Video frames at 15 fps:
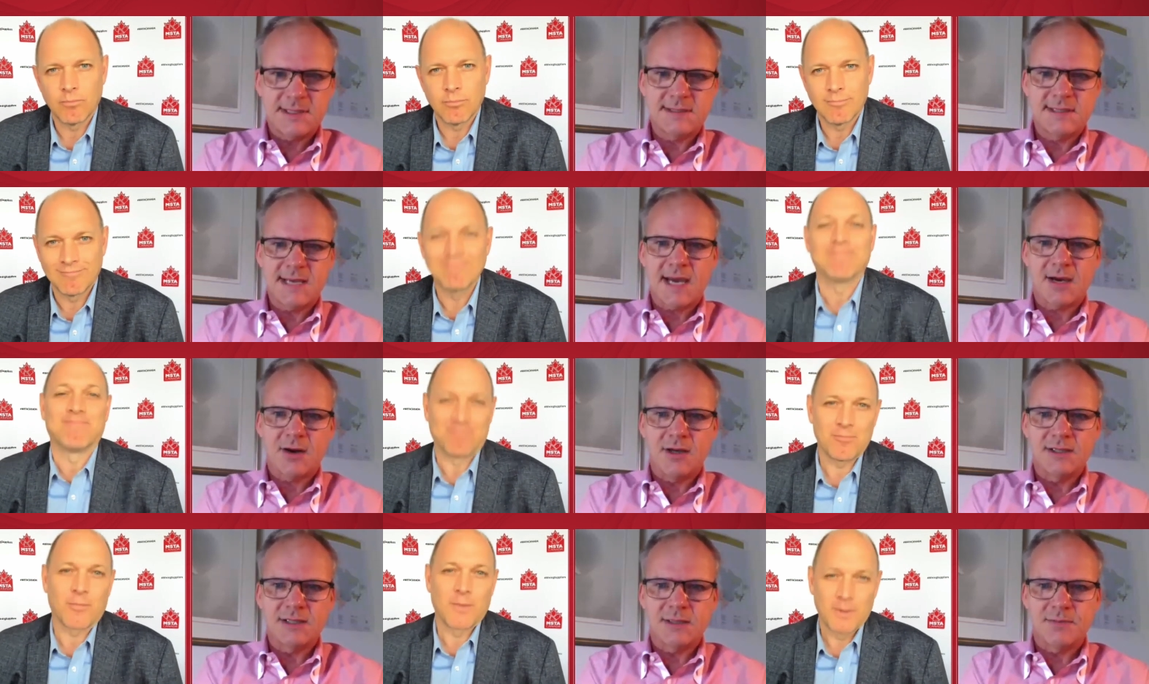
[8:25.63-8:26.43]
Speaker 1: tack
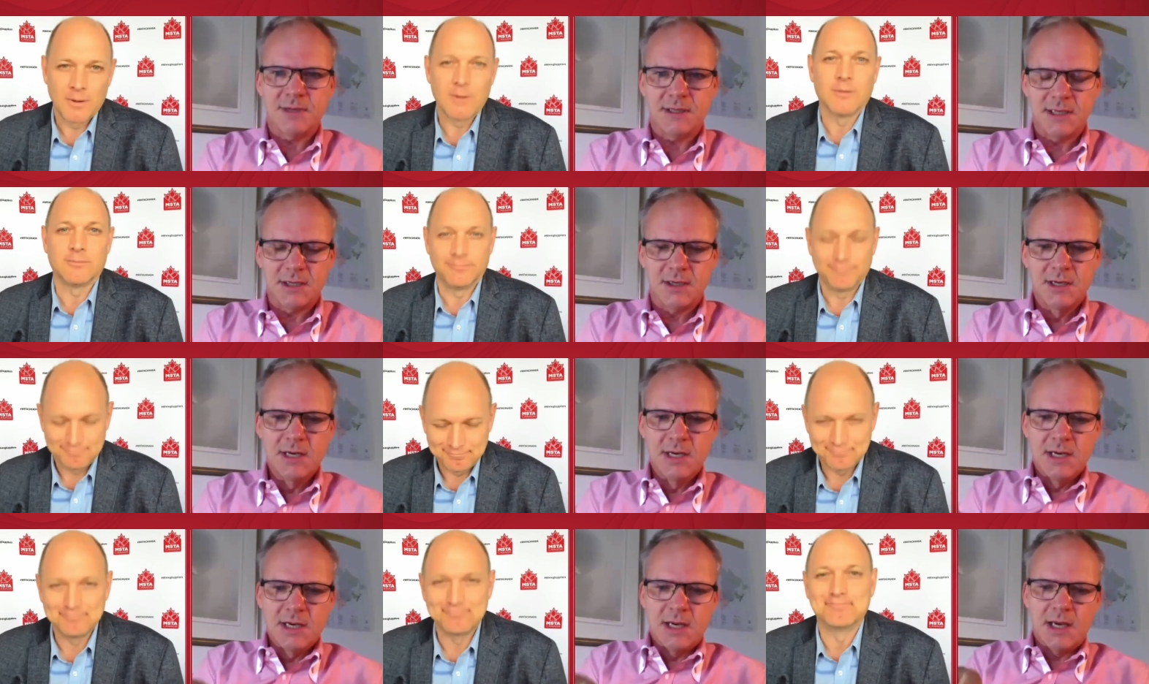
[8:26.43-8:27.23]
on something here.
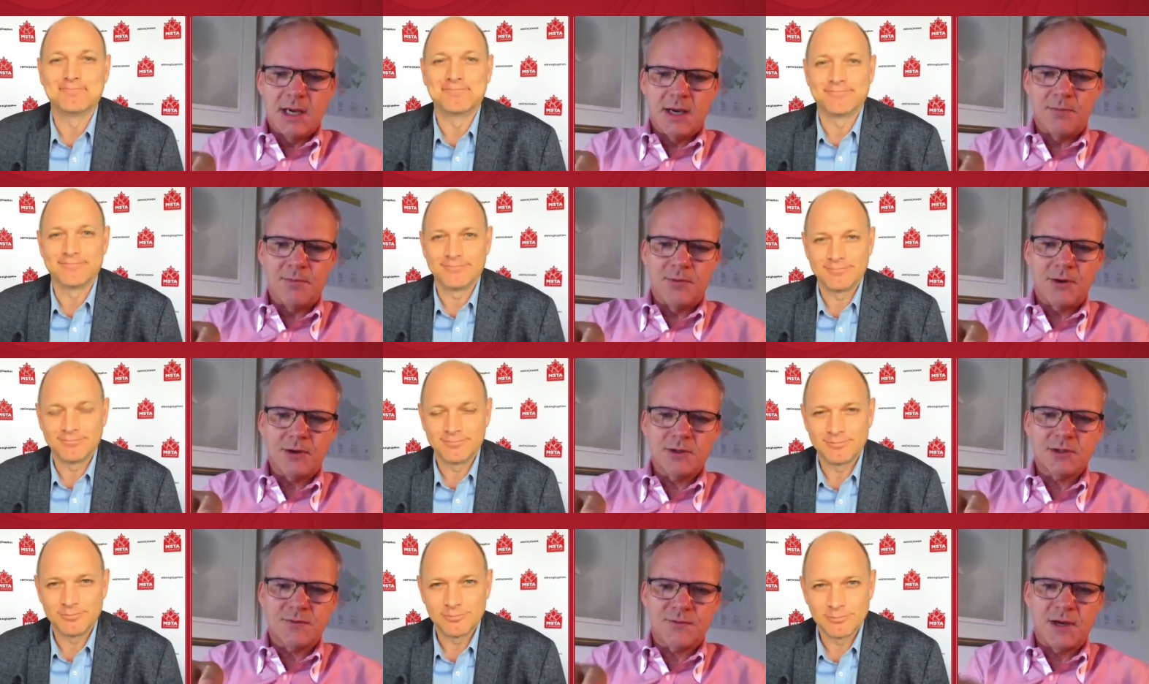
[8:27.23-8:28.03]
Mm-hmm. Uh, there is
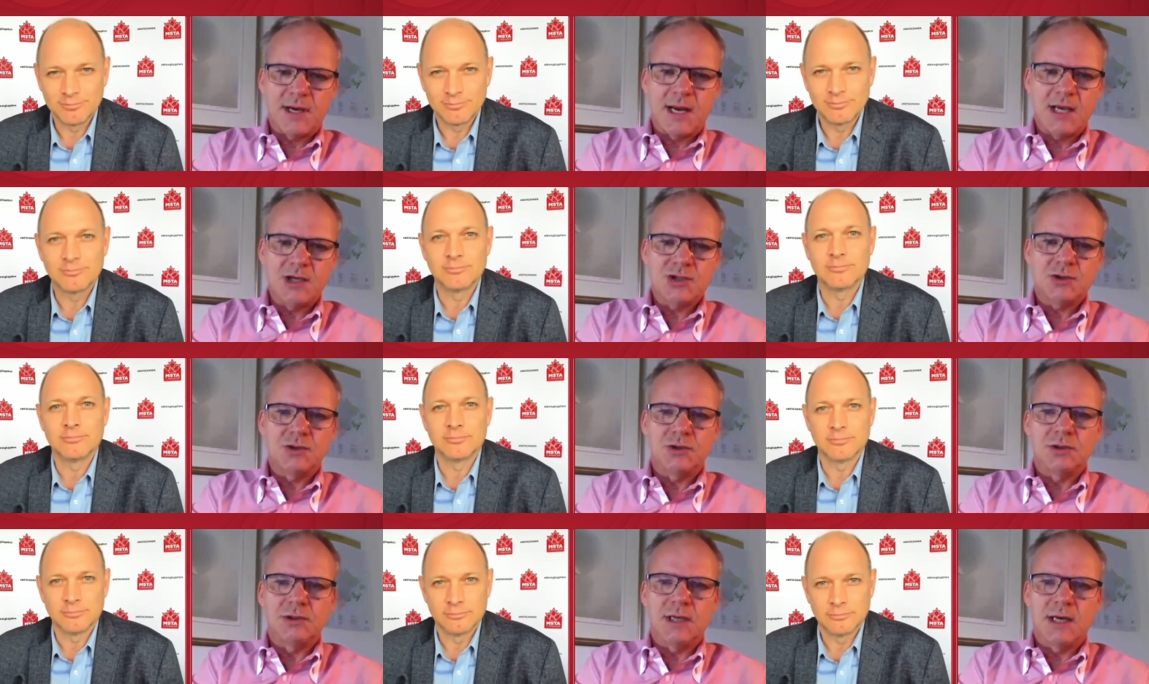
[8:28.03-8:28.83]
a
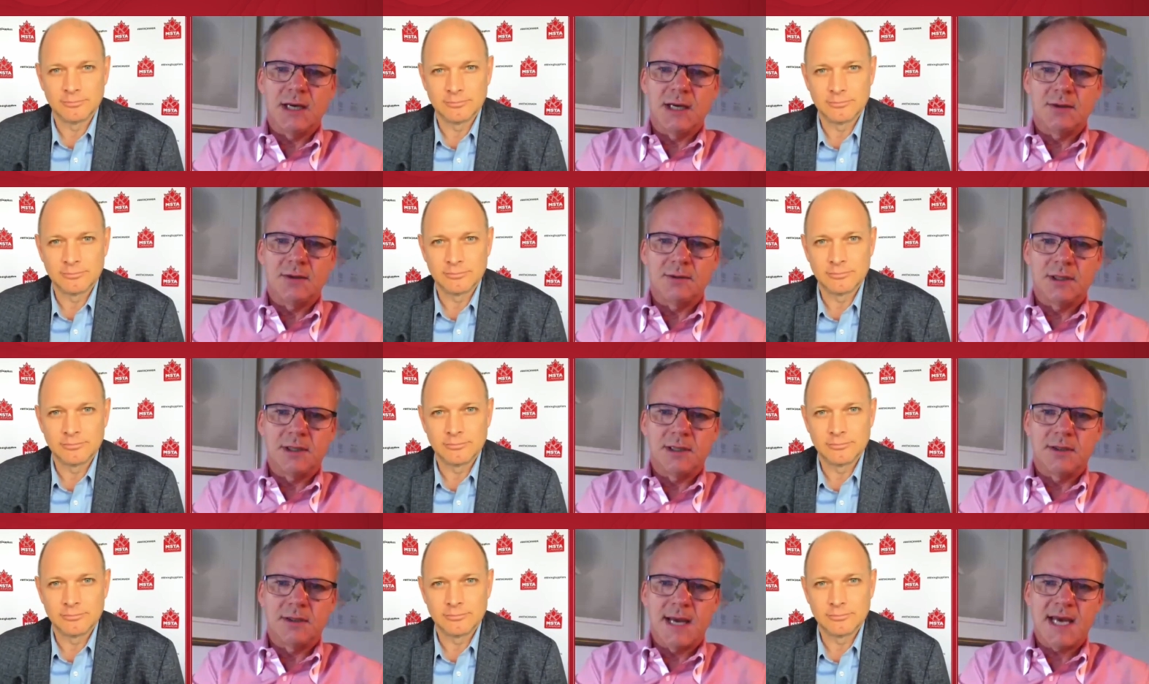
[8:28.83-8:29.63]
financial uh, uh,
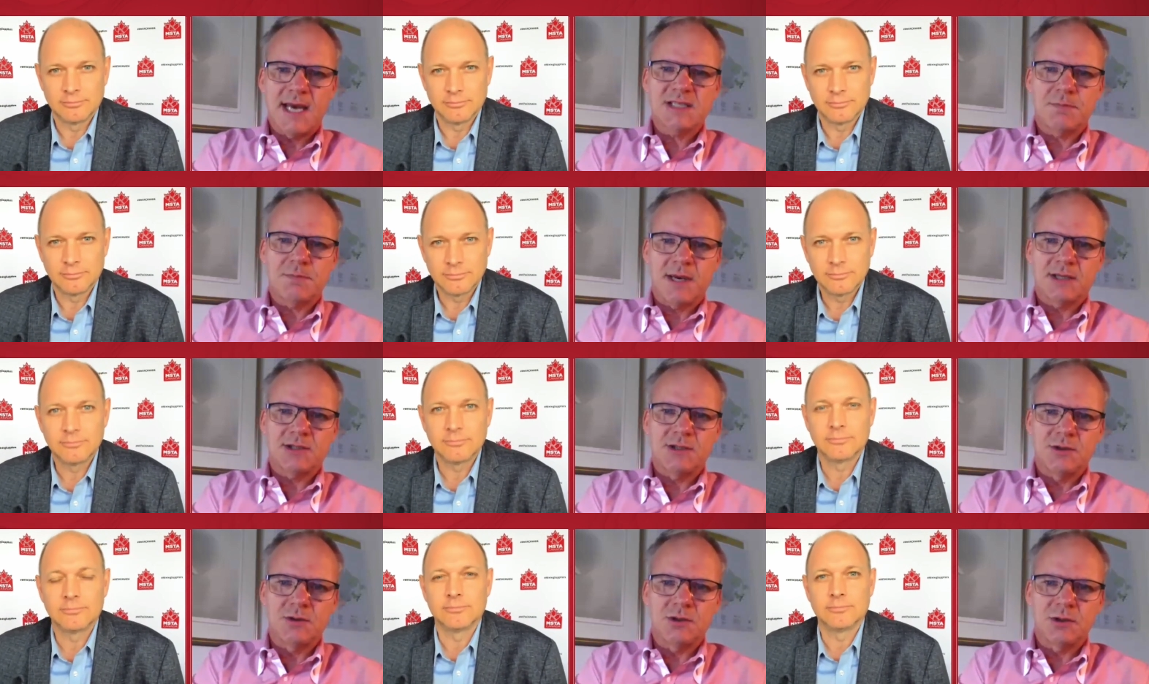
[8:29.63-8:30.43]
aspect
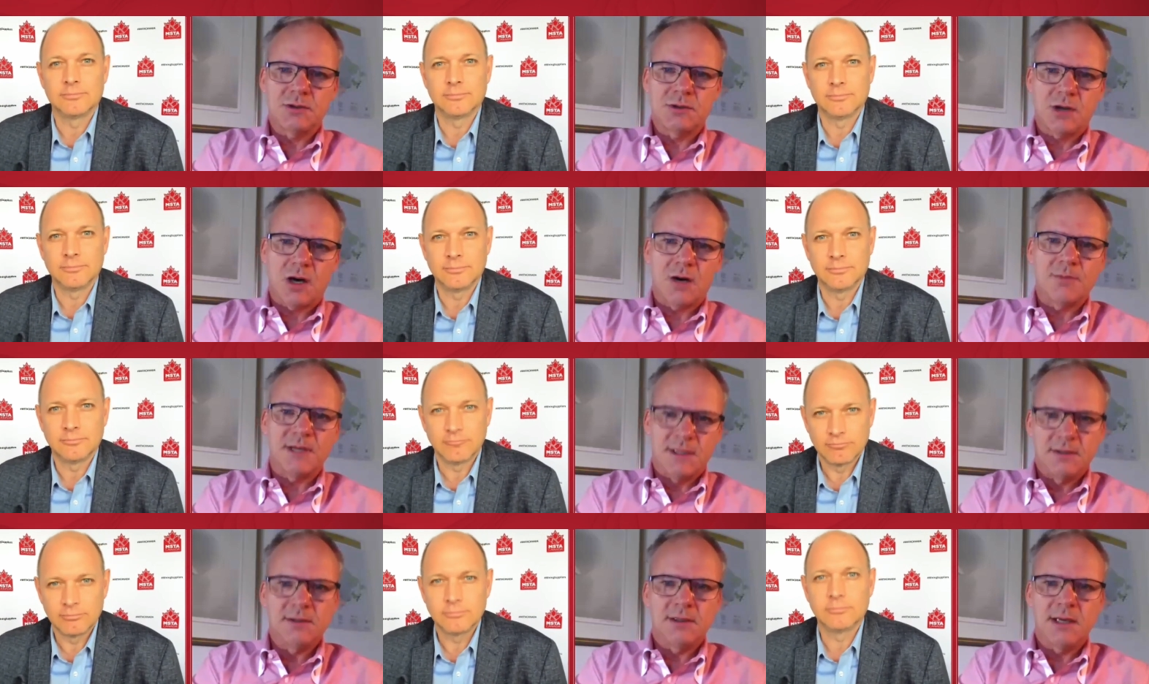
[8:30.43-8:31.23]
to carbon
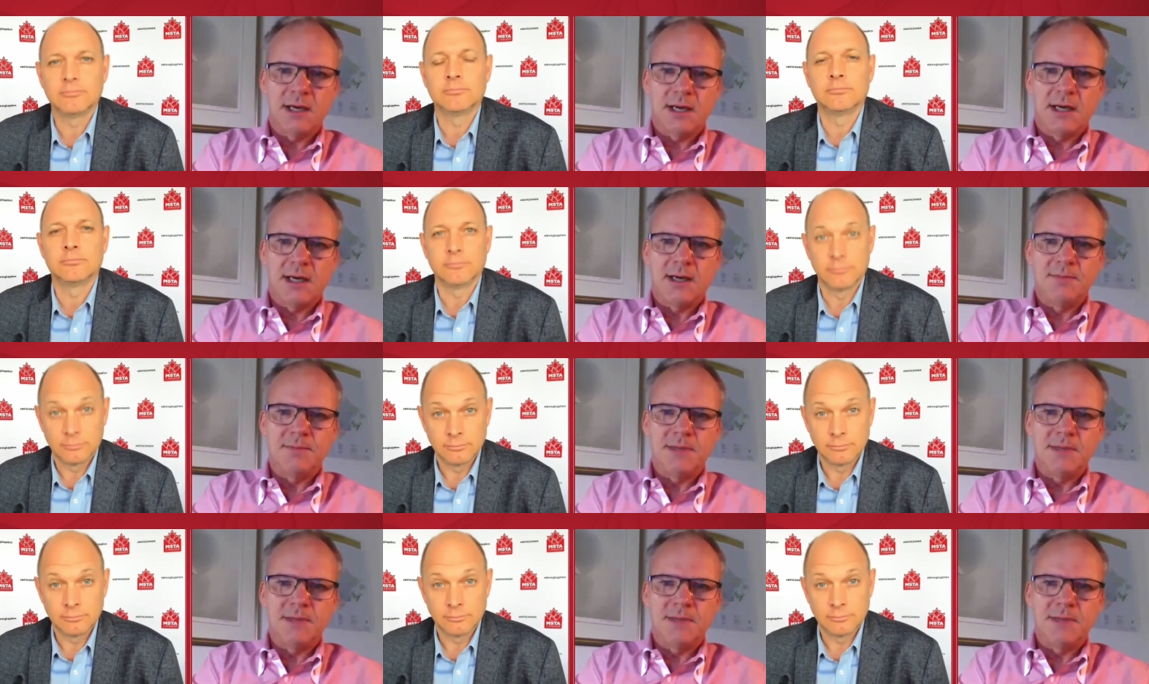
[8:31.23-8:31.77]
um,